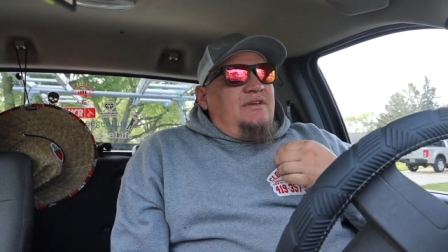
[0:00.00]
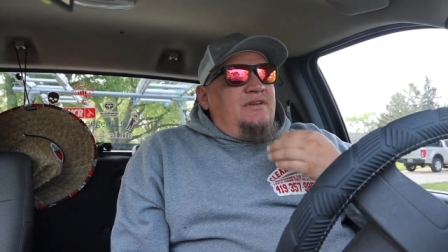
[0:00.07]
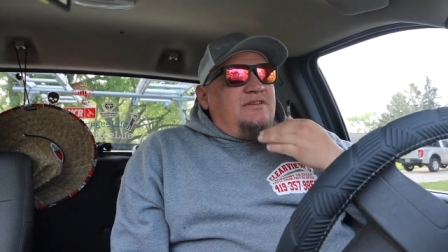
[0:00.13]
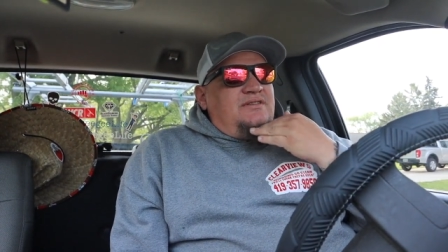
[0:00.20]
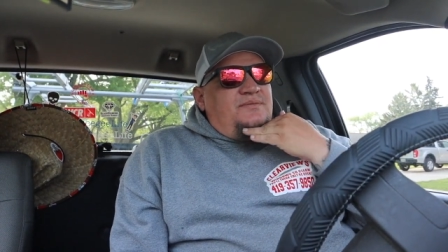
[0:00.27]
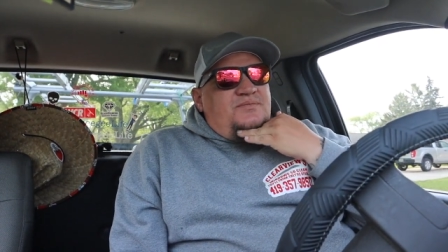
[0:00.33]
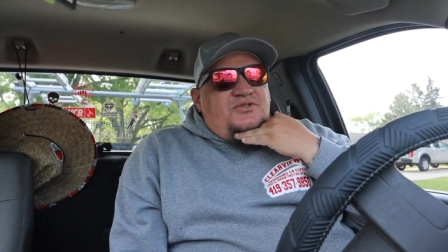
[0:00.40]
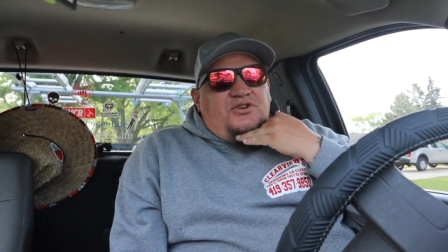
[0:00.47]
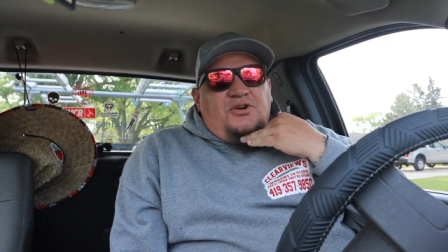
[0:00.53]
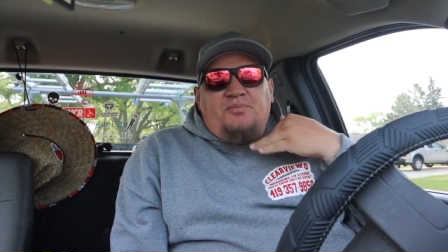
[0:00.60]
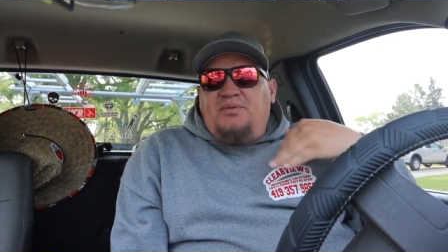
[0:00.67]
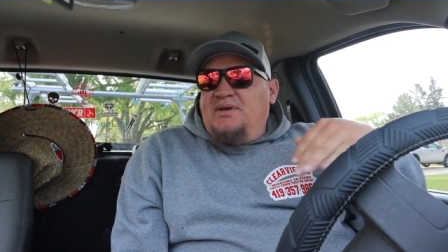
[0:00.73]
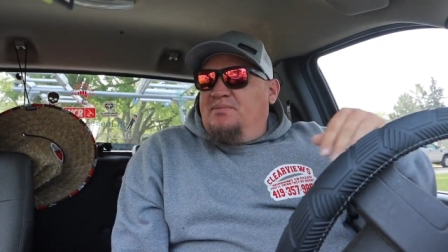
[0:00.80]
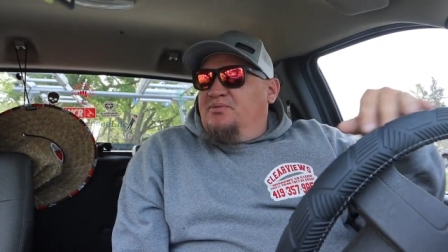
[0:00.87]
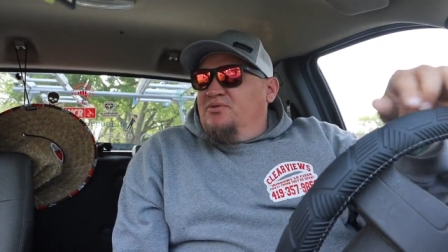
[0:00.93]
So I'm sure
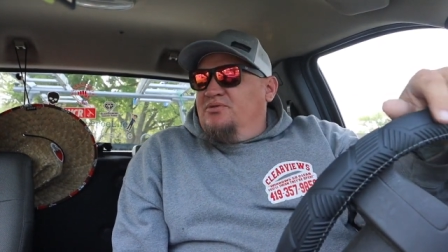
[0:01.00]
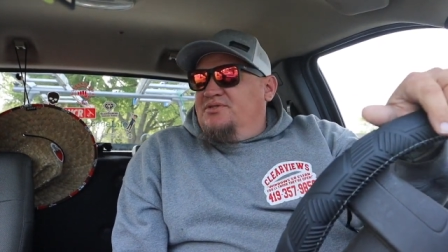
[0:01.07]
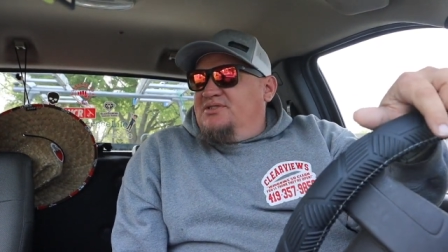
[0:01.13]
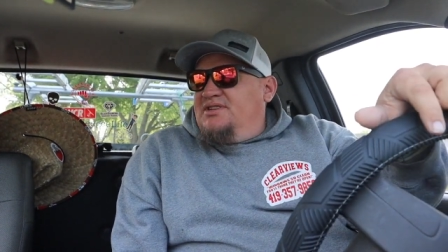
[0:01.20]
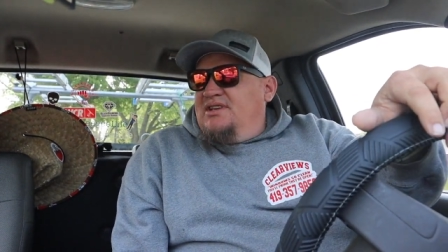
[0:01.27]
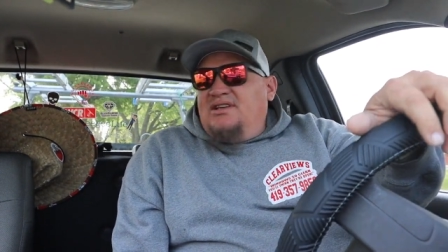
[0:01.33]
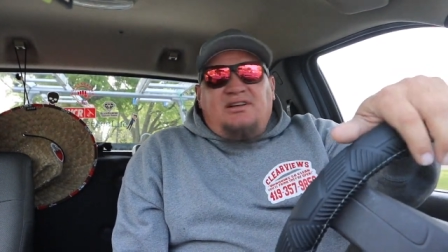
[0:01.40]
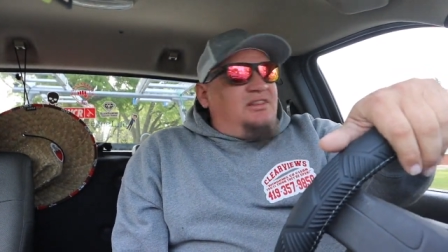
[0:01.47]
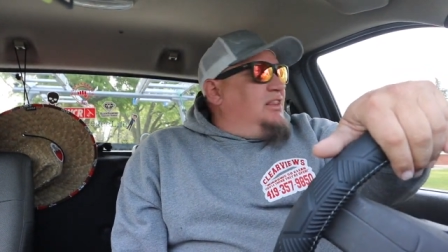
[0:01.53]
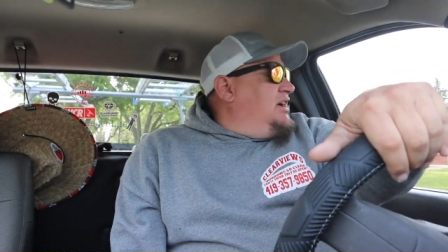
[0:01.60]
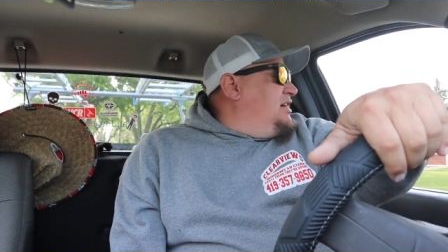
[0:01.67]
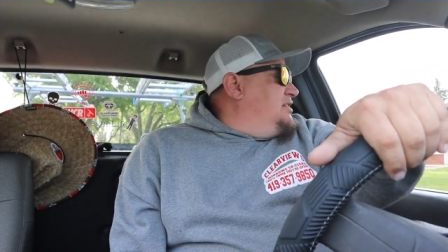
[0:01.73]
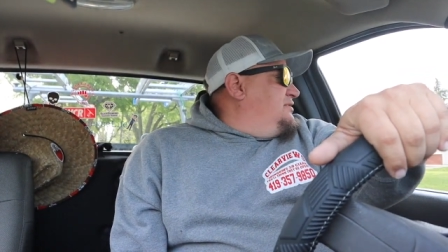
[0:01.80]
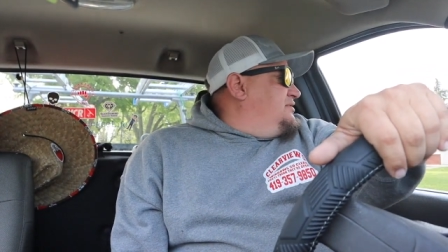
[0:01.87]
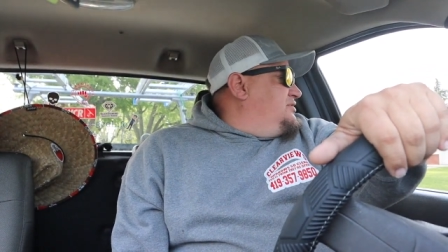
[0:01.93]
people see it a
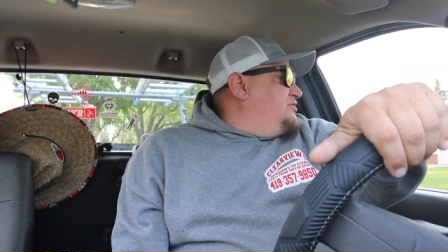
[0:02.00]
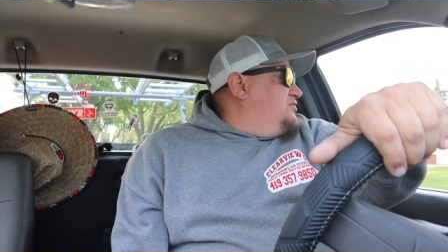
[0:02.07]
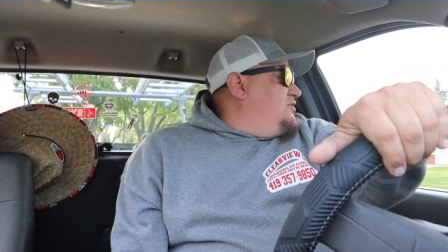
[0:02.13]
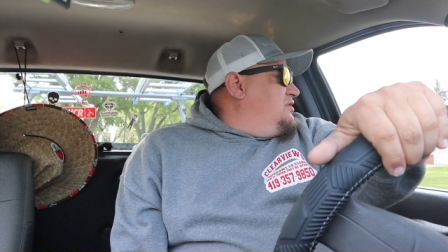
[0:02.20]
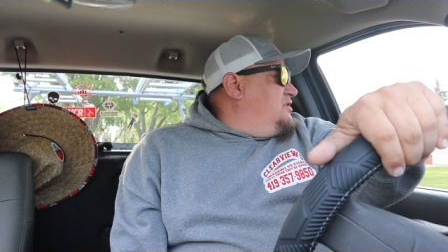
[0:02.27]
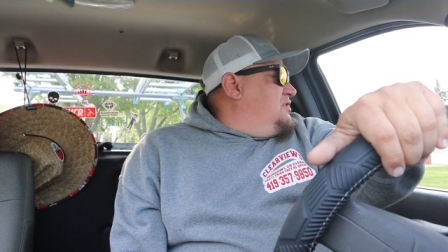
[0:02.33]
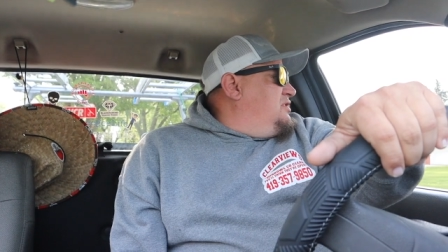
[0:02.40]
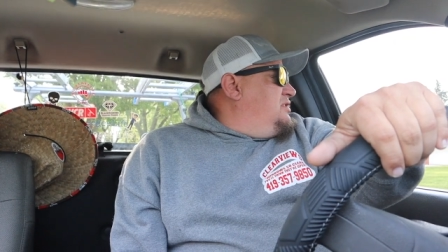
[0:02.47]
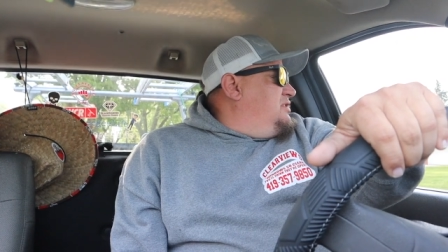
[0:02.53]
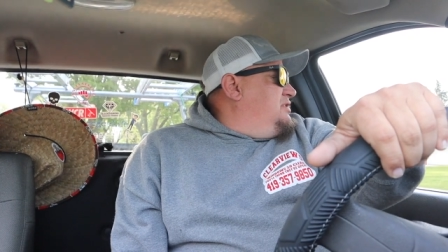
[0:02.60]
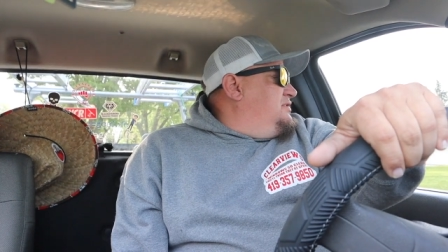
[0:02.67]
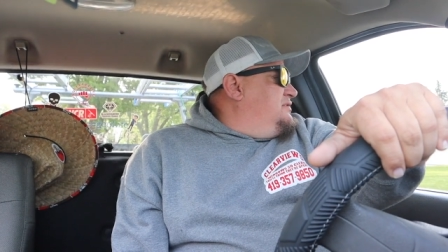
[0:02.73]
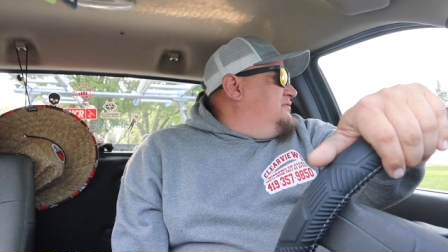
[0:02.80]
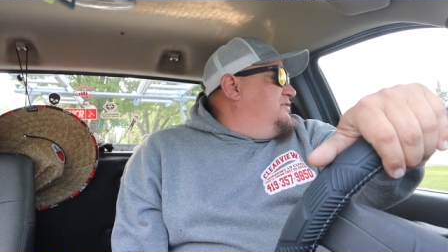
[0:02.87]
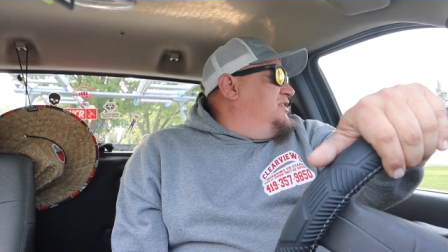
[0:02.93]
lot in the truck, uh,
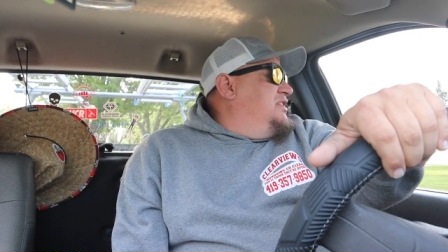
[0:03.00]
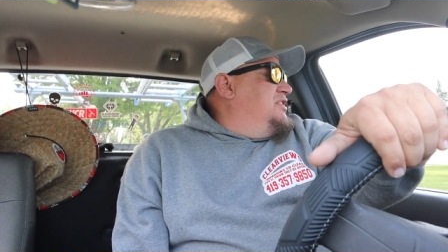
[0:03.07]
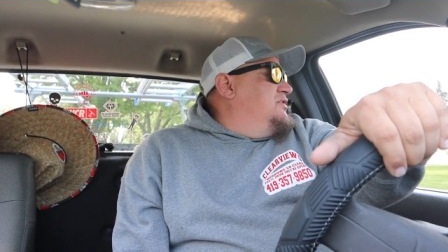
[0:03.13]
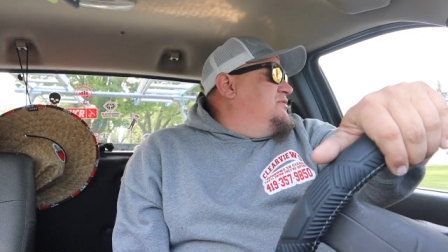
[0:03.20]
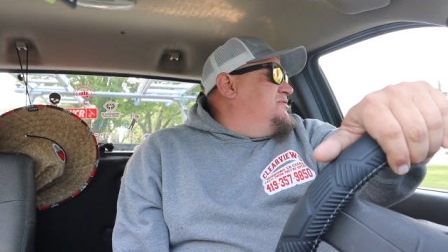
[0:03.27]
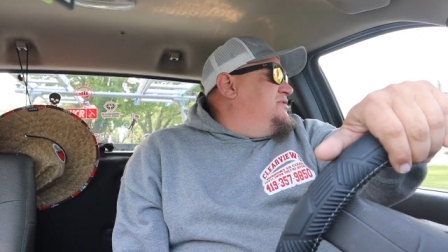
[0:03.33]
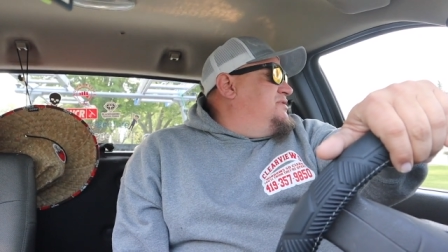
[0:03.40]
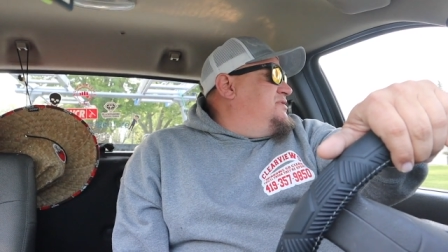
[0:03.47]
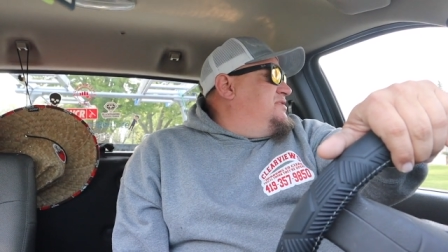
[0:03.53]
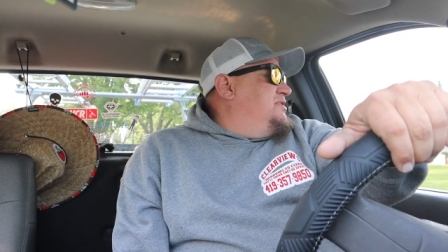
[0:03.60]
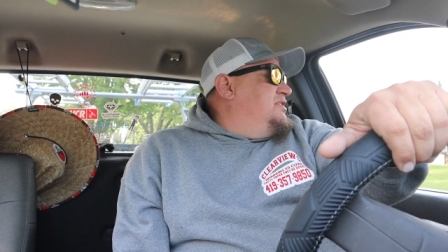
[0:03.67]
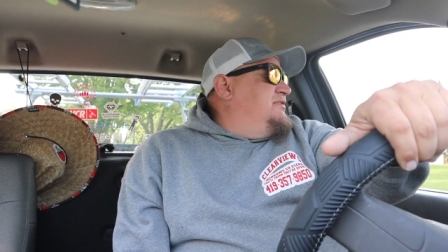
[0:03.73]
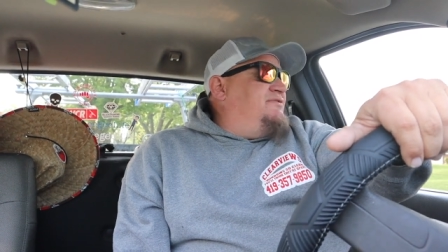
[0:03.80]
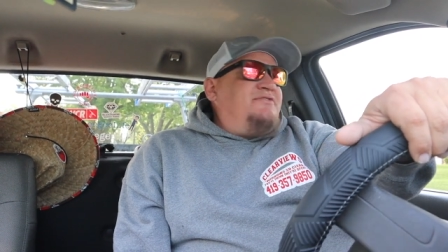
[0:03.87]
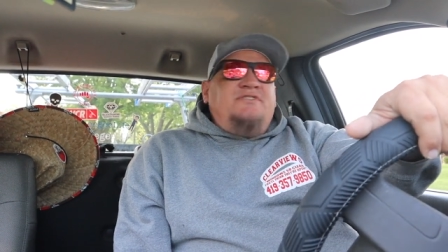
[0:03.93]
in the videos and
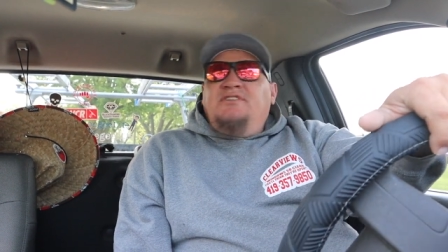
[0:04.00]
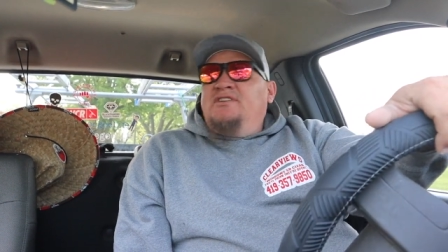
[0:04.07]
stuff.